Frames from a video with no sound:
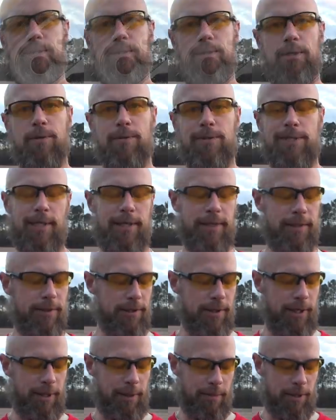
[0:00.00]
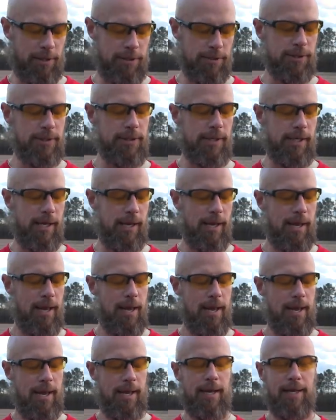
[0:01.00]
to it, which I do like personally.
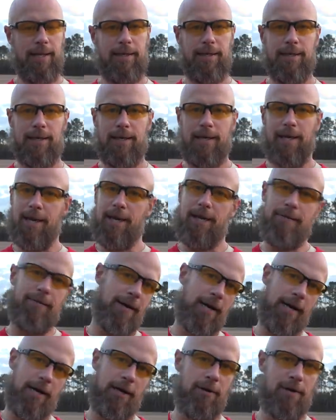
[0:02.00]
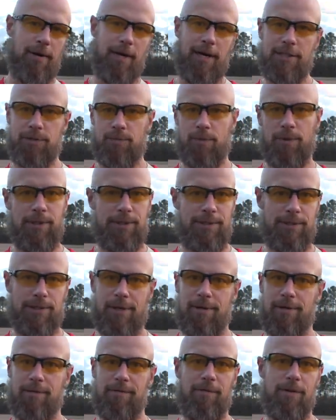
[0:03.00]
And uh, they have higher rise ones,
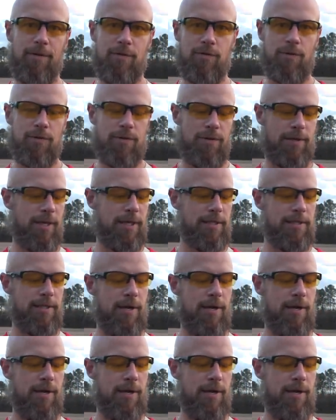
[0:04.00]
all of those sorts of things.